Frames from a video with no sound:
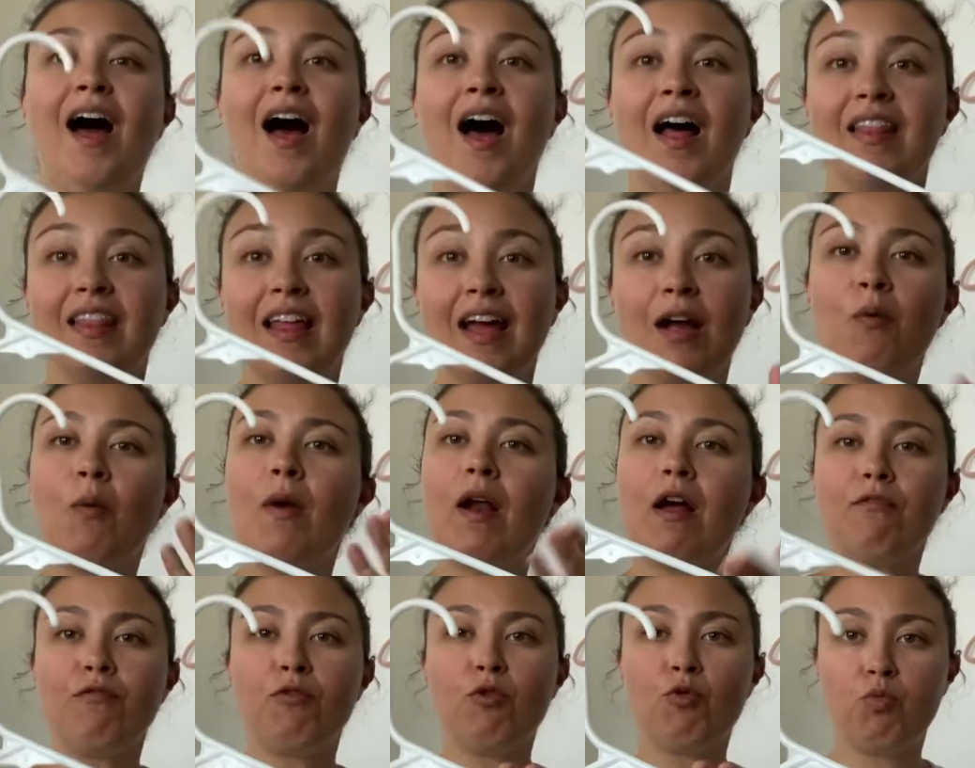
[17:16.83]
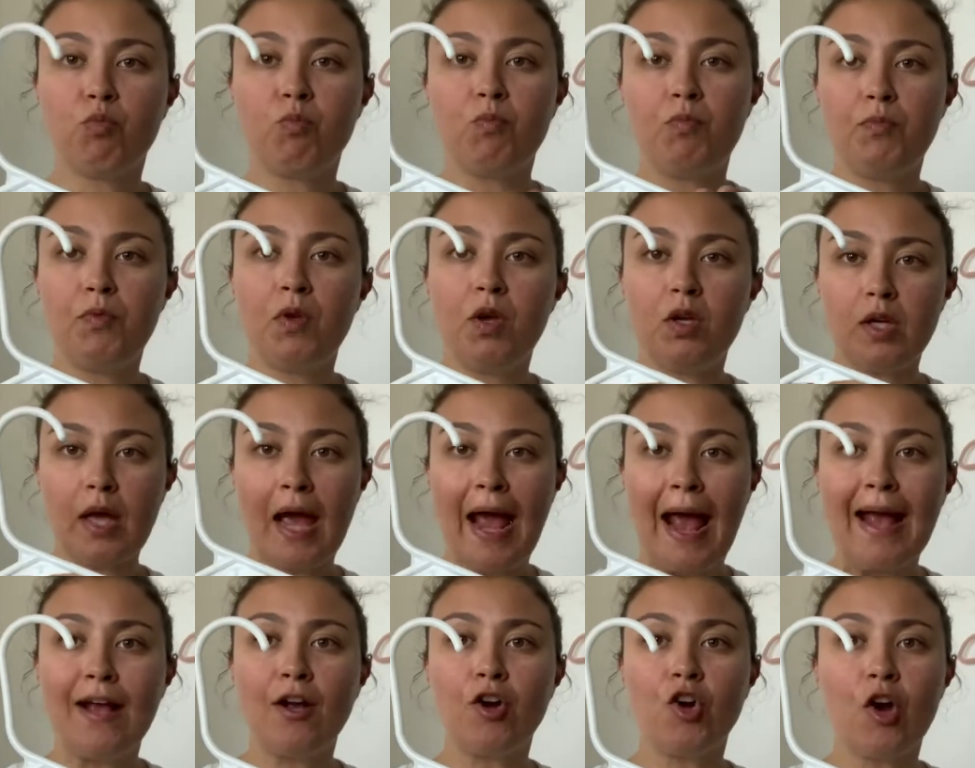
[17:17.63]
like whatever
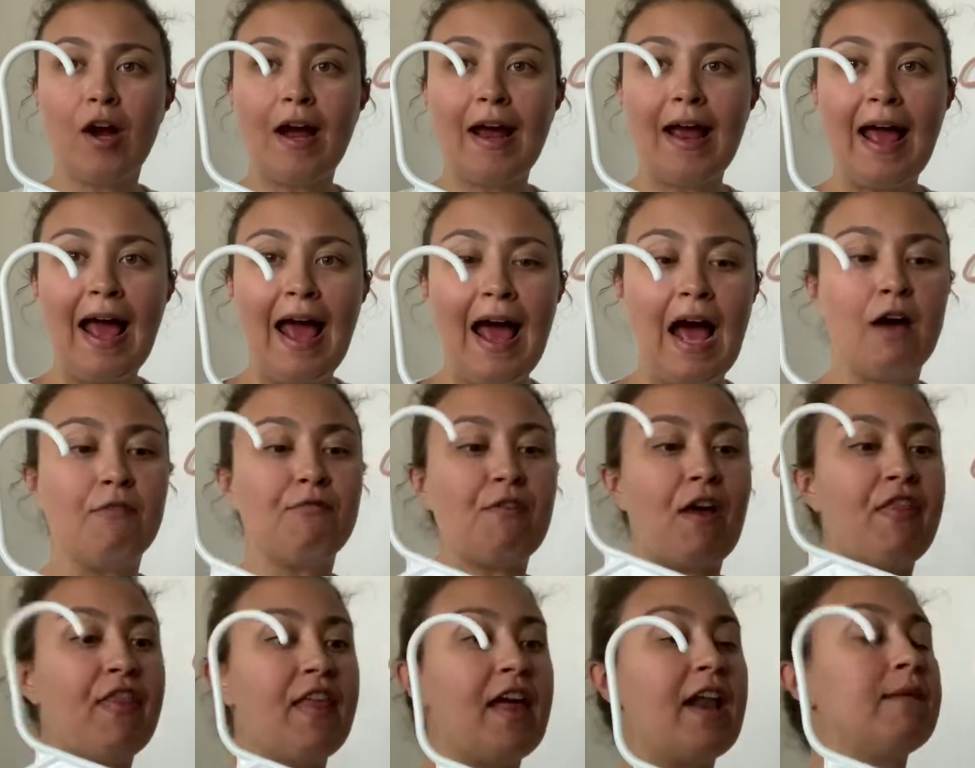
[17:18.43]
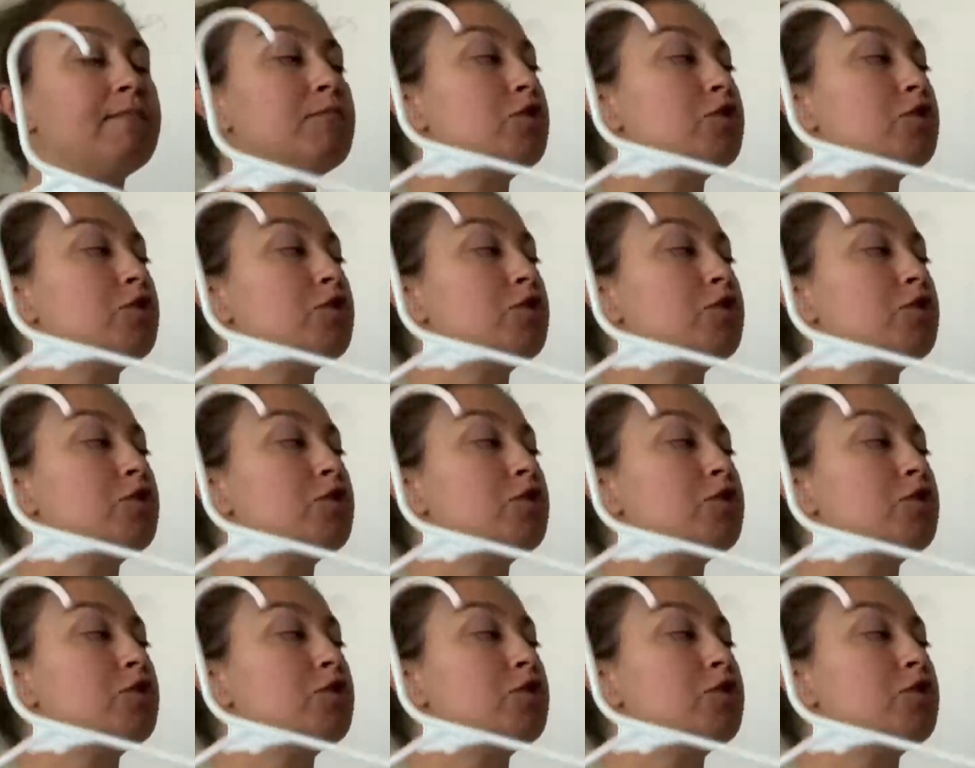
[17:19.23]
hanger I have. And then I'm